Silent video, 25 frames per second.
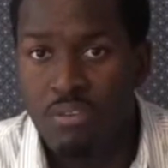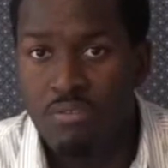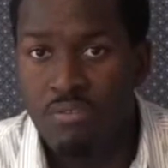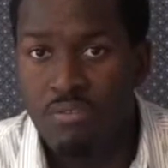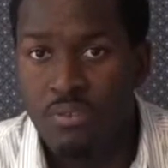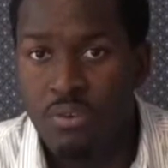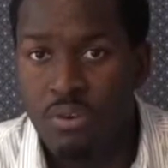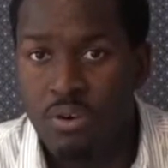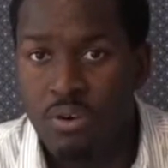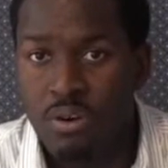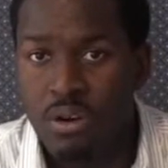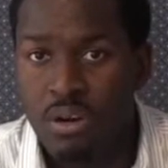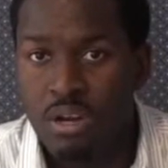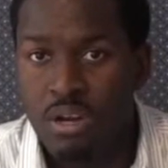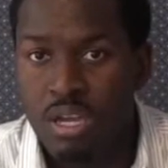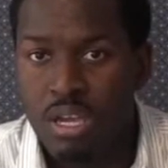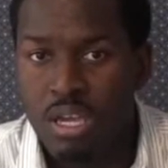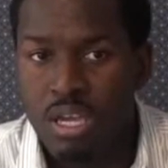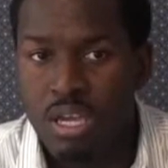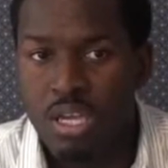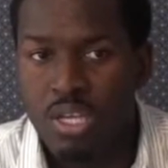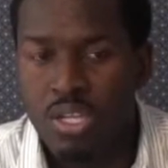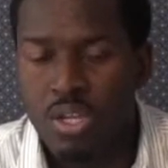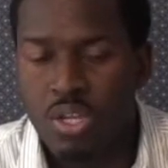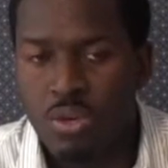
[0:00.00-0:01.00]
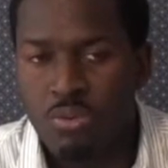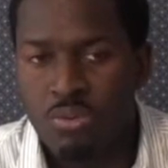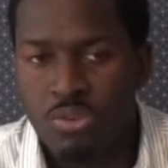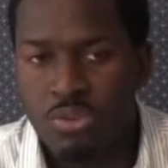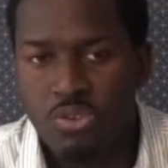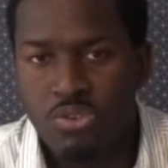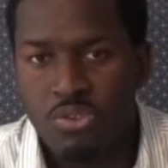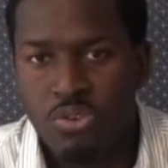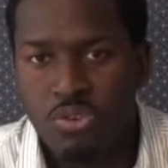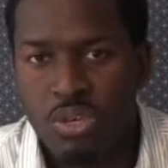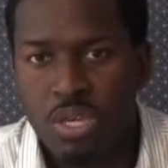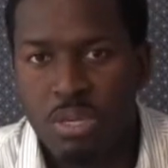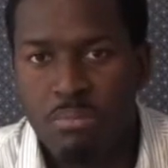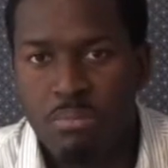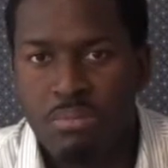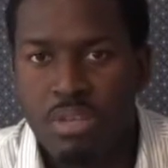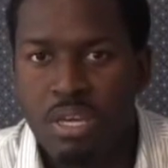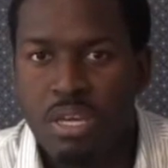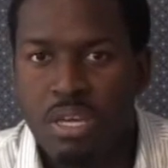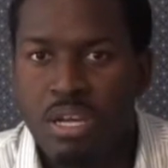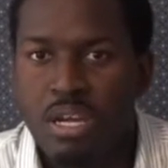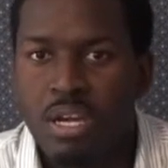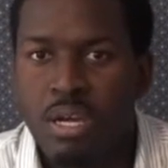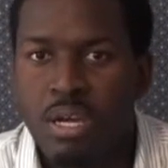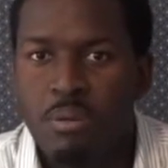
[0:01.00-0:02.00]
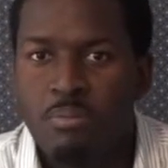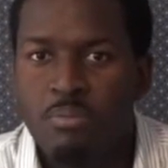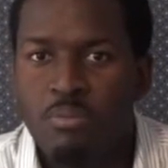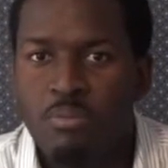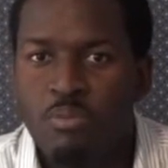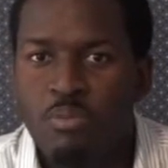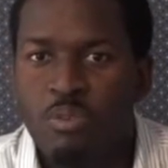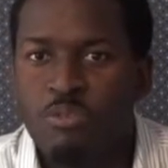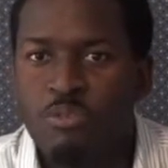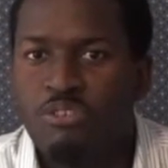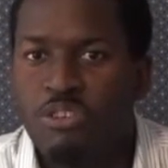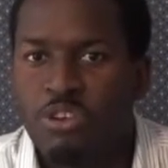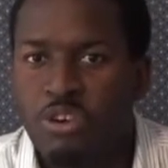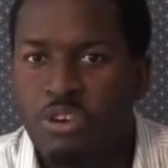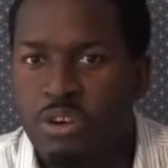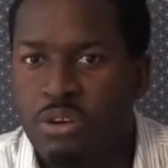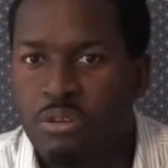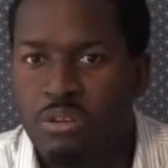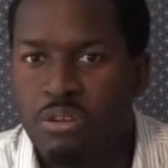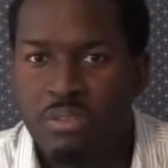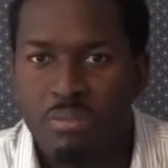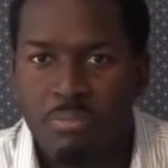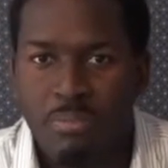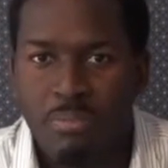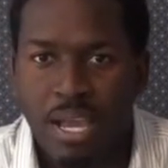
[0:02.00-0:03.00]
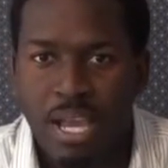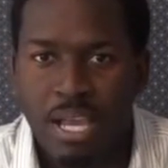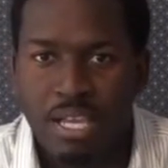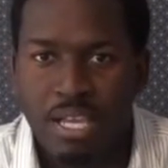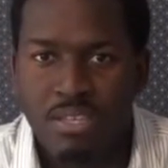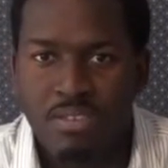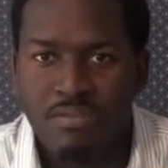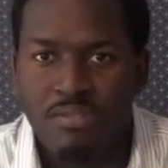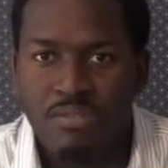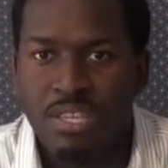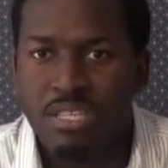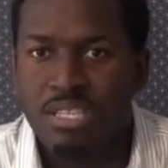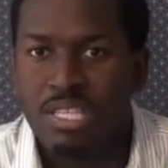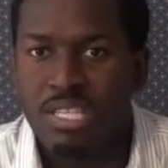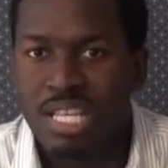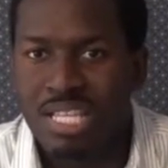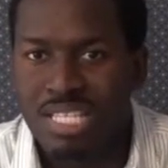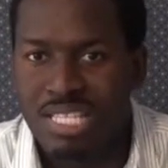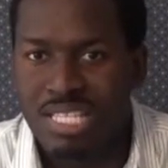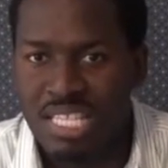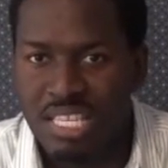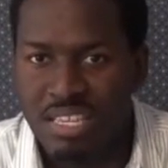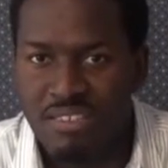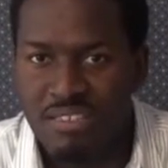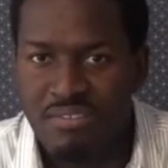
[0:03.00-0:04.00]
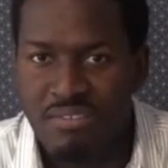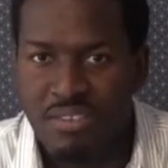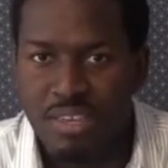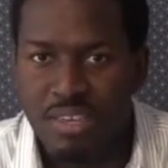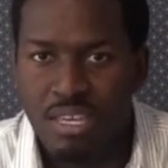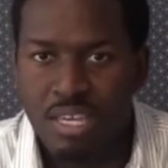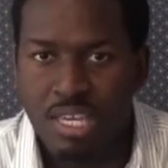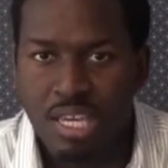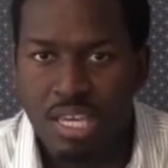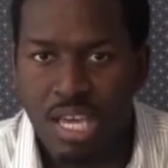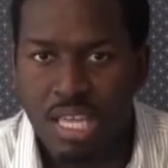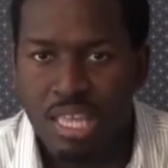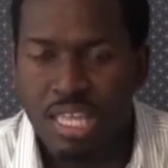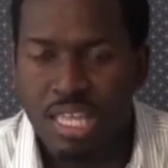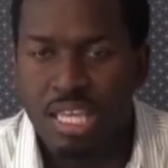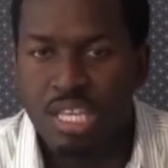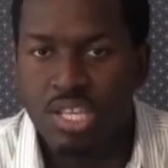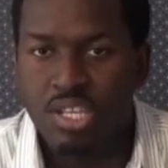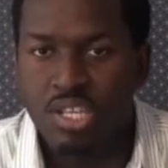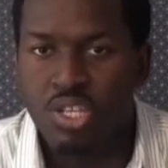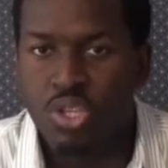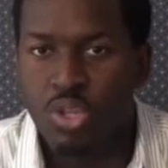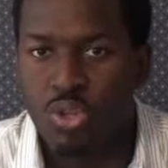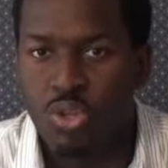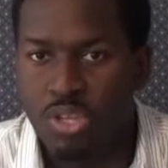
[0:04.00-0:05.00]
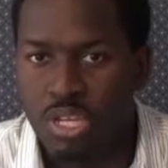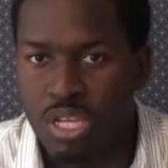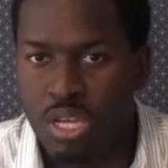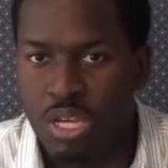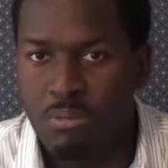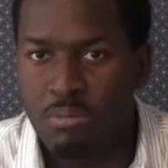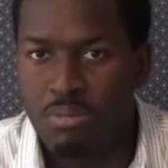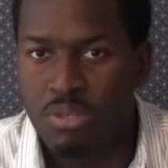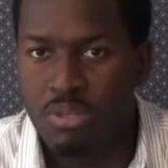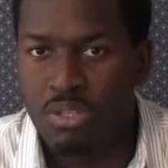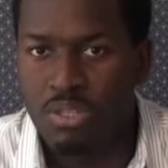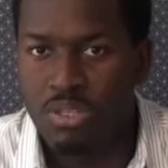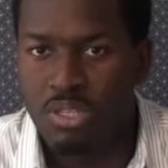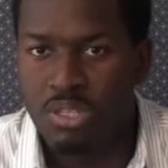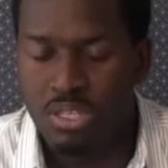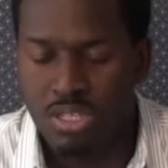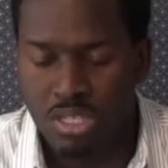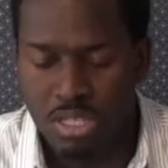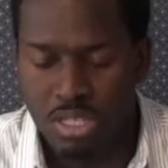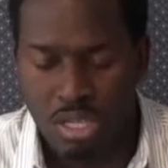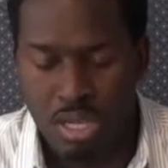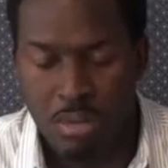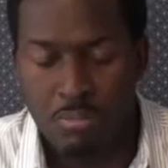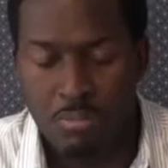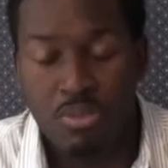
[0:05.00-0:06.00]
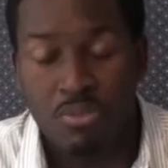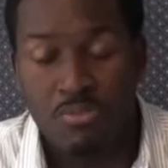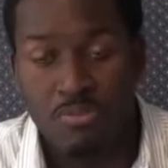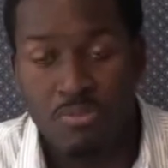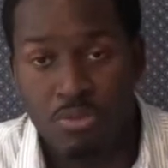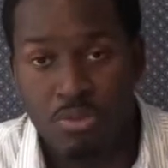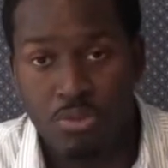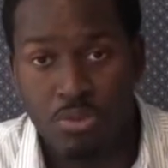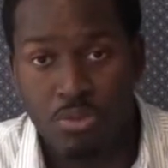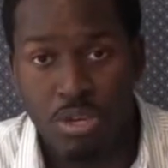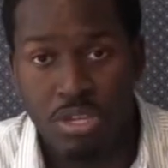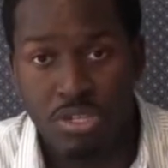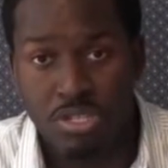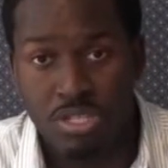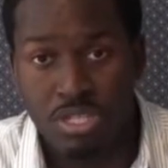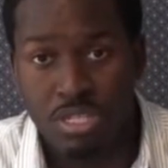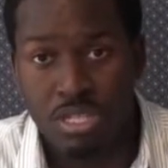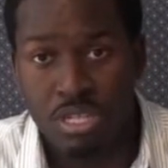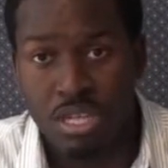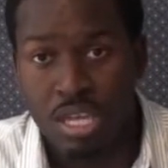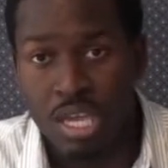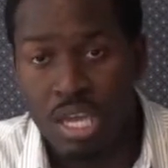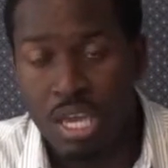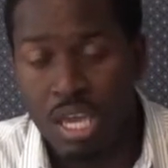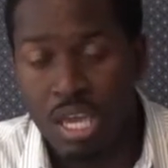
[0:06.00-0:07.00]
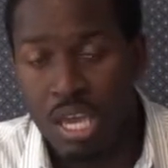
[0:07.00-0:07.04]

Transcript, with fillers: for, you know, the dream that um, we've heard in the past of internet TV, I think is slowly coming come to fruition.